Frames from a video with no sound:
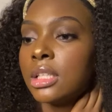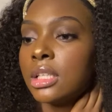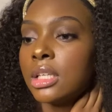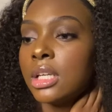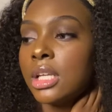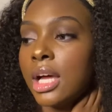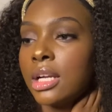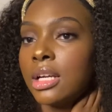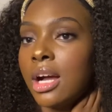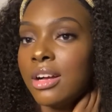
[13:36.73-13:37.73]
a lot
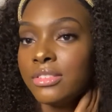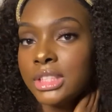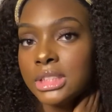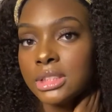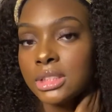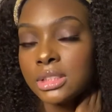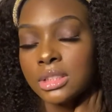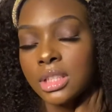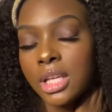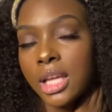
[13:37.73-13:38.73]
of confidence.
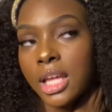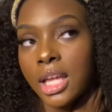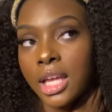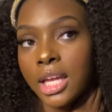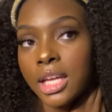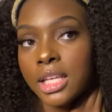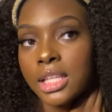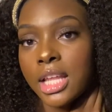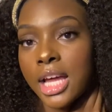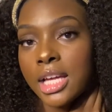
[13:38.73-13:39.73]
And
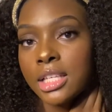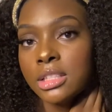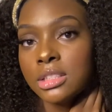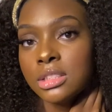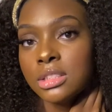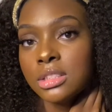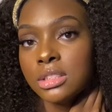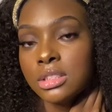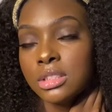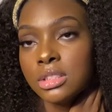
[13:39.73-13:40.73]
that,
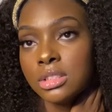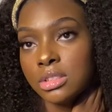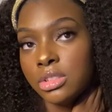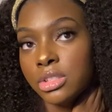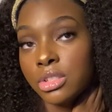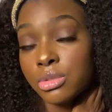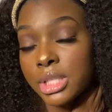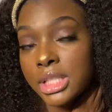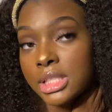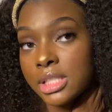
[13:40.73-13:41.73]
you know,
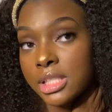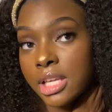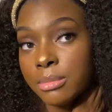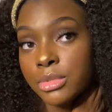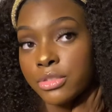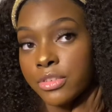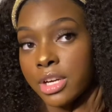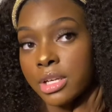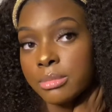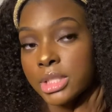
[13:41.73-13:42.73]
it stems
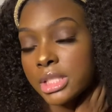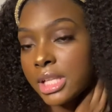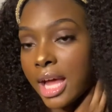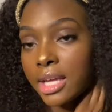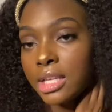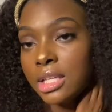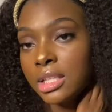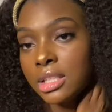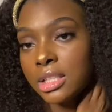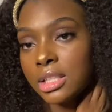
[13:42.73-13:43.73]
from society,
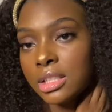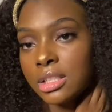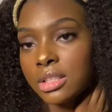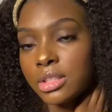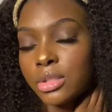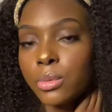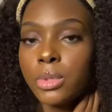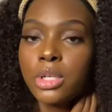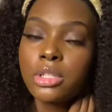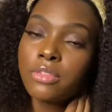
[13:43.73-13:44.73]
the
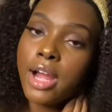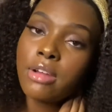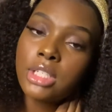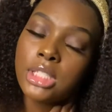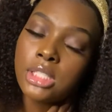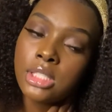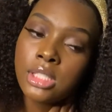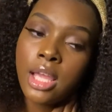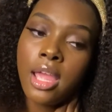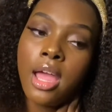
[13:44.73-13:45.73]
world around us.
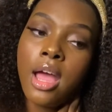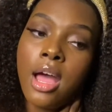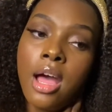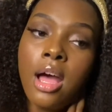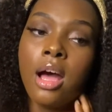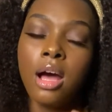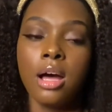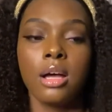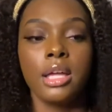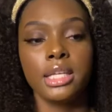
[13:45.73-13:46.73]

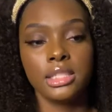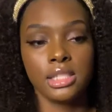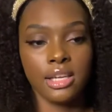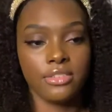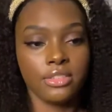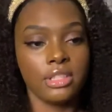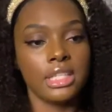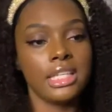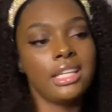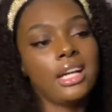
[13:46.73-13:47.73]
It's
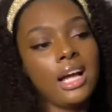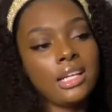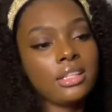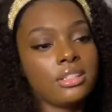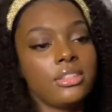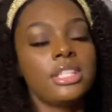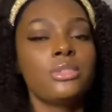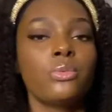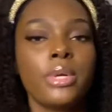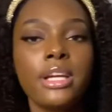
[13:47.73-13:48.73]
definitely it's
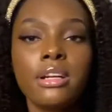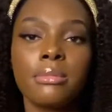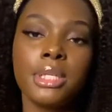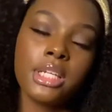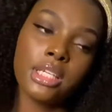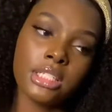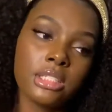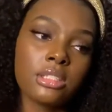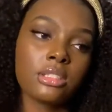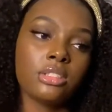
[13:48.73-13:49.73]
weird
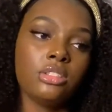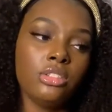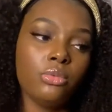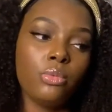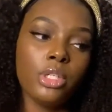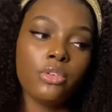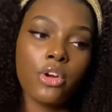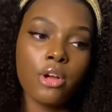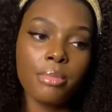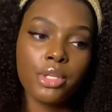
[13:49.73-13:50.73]
because we
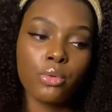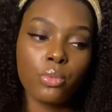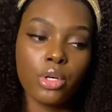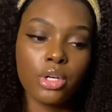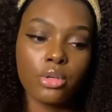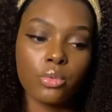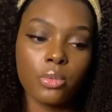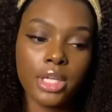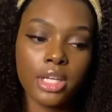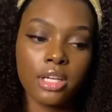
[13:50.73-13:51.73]
grow up in a world
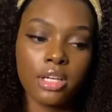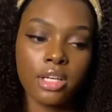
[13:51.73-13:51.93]
where,